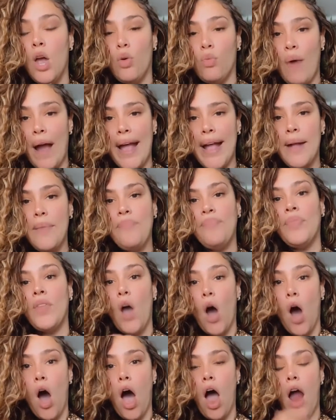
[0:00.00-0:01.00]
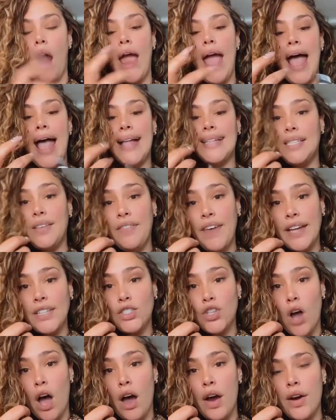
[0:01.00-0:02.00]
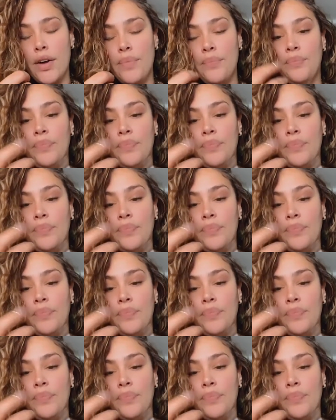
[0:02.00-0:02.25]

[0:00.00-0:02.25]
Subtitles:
right, are heads of HR,